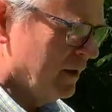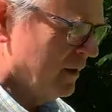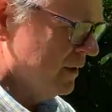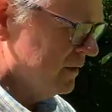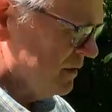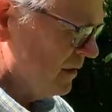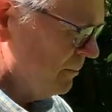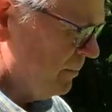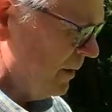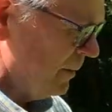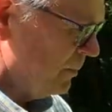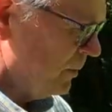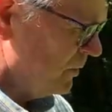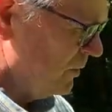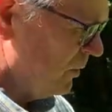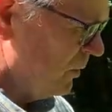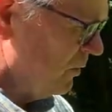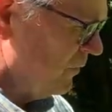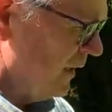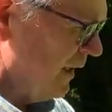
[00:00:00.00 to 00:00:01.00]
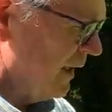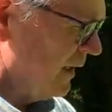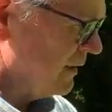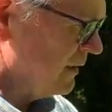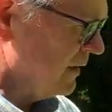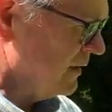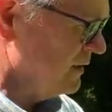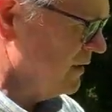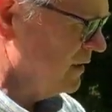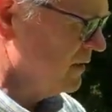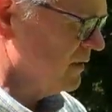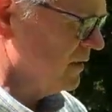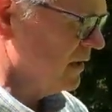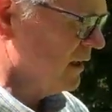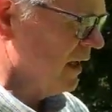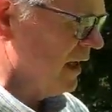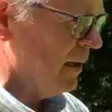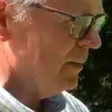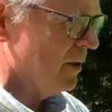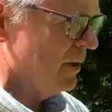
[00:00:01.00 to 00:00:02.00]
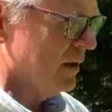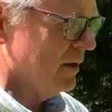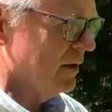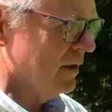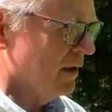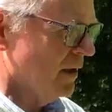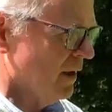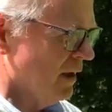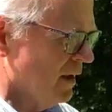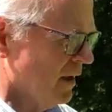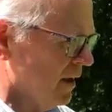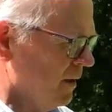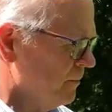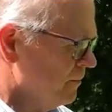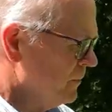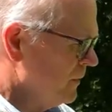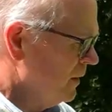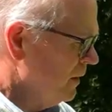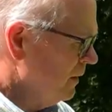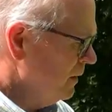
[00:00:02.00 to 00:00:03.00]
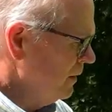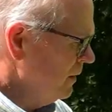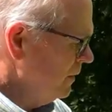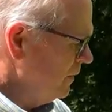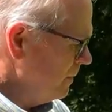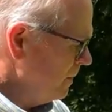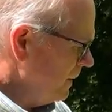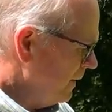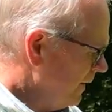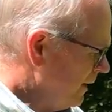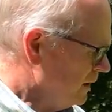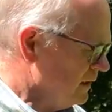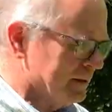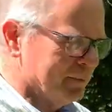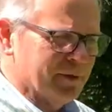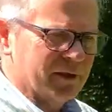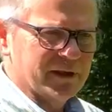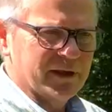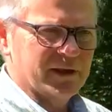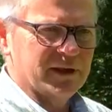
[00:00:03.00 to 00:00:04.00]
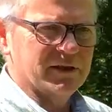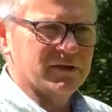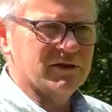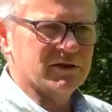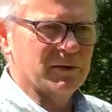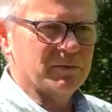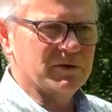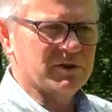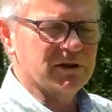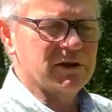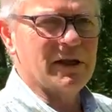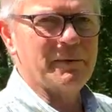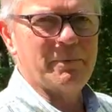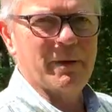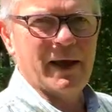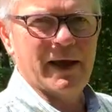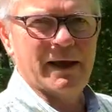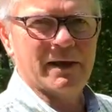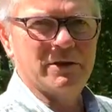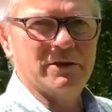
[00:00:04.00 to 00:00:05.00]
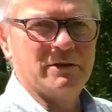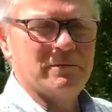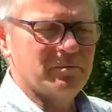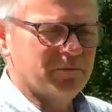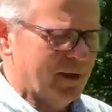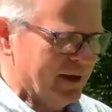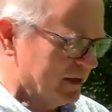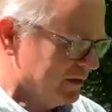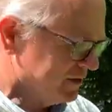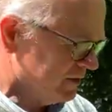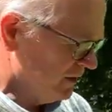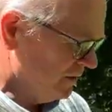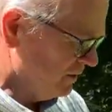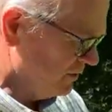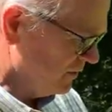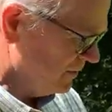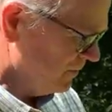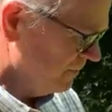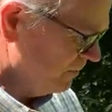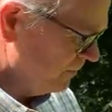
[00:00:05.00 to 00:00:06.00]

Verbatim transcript: Some people know that because it's a common uh, element in some sleep aid medicines.